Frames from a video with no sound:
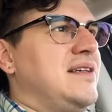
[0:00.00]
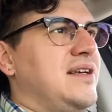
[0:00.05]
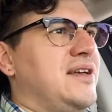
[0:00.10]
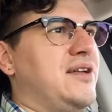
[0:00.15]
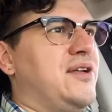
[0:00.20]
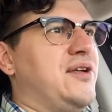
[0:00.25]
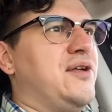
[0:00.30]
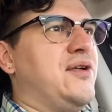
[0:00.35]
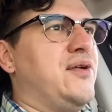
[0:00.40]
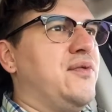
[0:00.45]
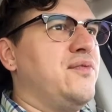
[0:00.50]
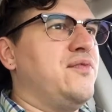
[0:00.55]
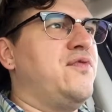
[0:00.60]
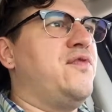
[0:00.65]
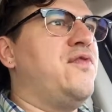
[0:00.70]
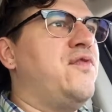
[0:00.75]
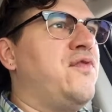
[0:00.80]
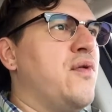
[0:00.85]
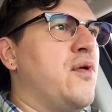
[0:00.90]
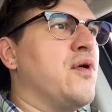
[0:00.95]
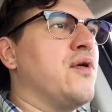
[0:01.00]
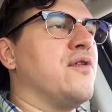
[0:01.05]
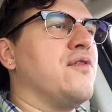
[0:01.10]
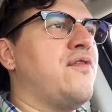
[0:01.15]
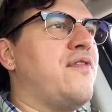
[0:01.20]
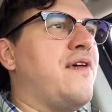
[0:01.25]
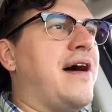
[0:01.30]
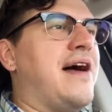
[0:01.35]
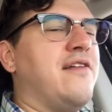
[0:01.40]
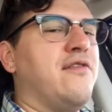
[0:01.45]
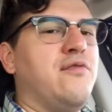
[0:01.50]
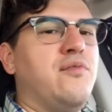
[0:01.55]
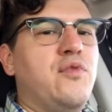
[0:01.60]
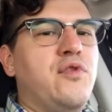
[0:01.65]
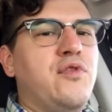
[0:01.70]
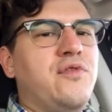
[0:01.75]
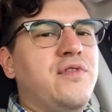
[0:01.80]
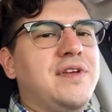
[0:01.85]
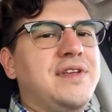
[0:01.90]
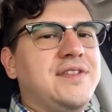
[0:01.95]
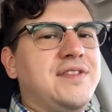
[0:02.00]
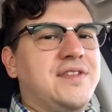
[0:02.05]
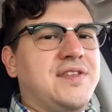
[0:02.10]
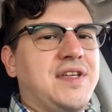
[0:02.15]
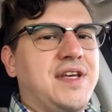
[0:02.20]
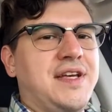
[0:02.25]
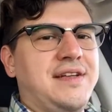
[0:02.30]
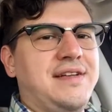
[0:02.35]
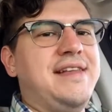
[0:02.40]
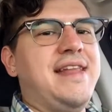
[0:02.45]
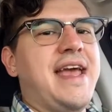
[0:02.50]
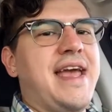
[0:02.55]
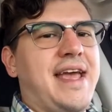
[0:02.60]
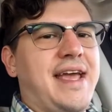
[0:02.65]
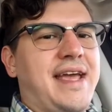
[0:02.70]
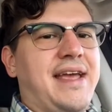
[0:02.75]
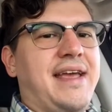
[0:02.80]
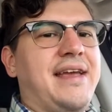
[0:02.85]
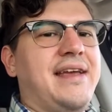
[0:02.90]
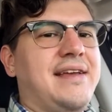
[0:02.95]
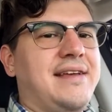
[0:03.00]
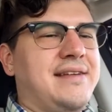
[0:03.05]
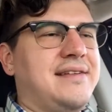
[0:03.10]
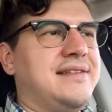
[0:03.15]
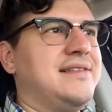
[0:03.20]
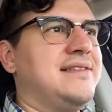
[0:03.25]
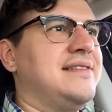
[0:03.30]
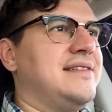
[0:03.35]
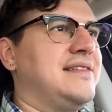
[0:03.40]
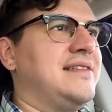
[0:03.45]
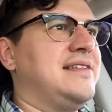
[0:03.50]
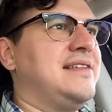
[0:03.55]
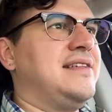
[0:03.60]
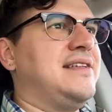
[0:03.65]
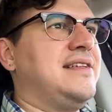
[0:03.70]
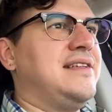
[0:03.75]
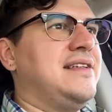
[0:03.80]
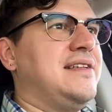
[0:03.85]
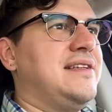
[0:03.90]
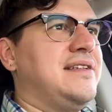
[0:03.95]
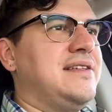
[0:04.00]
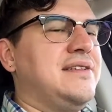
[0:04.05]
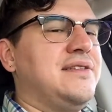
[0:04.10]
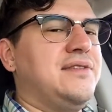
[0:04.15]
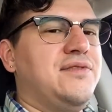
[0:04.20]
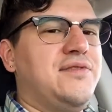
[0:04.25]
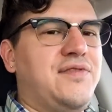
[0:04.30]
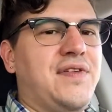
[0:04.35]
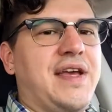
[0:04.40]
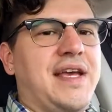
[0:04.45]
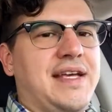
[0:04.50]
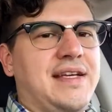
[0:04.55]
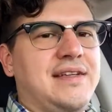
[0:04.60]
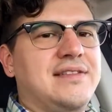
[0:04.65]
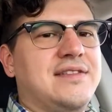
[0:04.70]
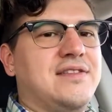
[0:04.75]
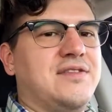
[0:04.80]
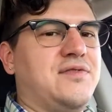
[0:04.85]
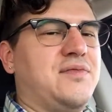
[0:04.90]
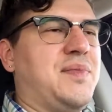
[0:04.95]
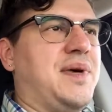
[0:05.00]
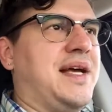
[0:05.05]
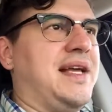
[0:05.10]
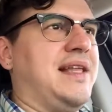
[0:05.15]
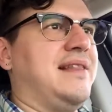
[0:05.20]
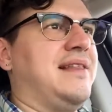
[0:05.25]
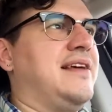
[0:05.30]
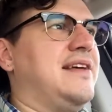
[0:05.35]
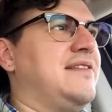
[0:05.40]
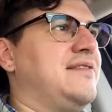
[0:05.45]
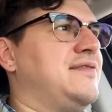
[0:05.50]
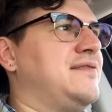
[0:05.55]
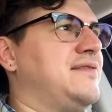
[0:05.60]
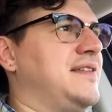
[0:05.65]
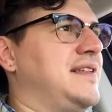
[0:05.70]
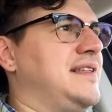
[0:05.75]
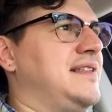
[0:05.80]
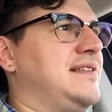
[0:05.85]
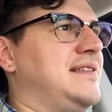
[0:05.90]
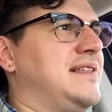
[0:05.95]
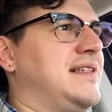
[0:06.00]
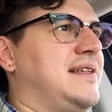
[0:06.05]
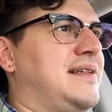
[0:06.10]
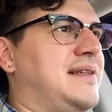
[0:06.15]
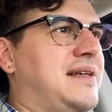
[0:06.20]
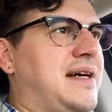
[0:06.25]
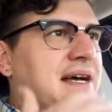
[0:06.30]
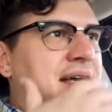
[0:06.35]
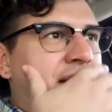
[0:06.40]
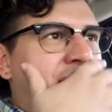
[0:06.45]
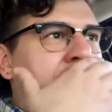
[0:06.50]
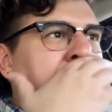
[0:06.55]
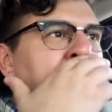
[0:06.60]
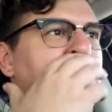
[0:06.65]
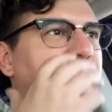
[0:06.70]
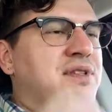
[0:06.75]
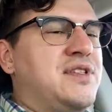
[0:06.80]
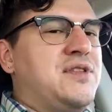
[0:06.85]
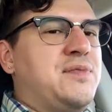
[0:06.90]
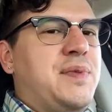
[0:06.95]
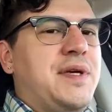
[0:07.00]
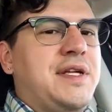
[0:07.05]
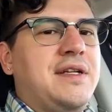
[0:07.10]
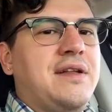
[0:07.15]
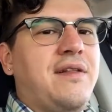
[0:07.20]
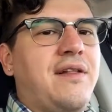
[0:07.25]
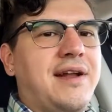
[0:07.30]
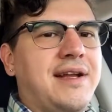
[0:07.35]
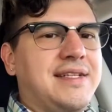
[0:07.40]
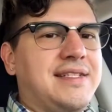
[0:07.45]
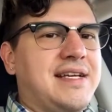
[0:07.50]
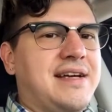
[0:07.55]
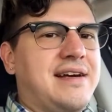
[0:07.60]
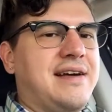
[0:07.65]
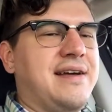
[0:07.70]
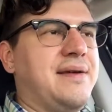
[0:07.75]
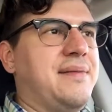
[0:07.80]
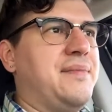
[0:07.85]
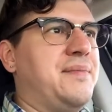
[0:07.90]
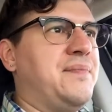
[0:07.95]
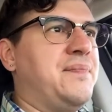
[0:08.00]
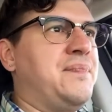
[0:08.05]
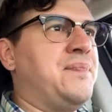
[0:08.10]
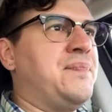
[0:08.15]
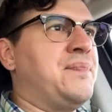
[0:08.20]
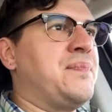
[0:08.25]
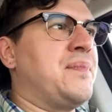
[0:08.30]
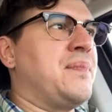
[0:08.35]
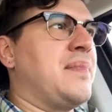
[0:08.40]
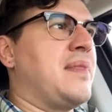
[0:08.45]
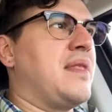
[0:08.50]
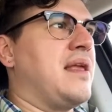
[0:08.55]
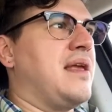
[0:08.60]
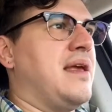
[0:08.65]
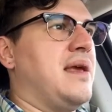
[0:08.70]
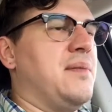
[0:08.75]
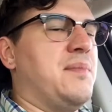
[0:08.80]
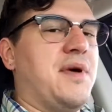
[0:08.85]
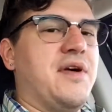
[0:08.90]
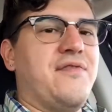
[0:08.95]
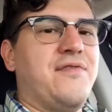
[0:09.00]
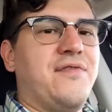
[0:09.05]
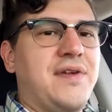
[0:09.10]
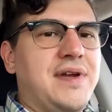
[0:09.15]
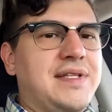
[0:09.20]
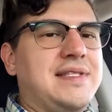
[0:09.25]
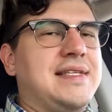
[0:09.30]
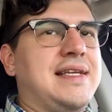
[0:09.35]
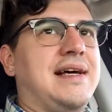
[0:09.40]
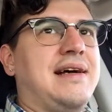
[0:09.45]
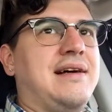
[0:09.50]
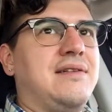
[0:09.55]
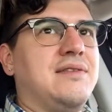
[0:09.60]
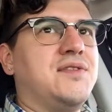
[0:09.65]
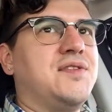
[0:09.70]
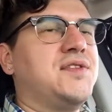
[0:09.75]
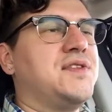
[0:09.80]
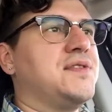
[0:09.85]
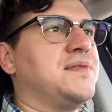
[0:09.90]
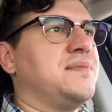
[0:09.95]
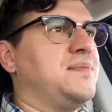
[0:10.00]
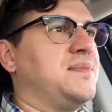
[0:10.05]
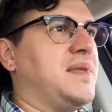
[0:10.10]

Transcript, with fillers: you know, four or five movies a day phase of my life. And uh, I, I would spend a lot of time at my friend's house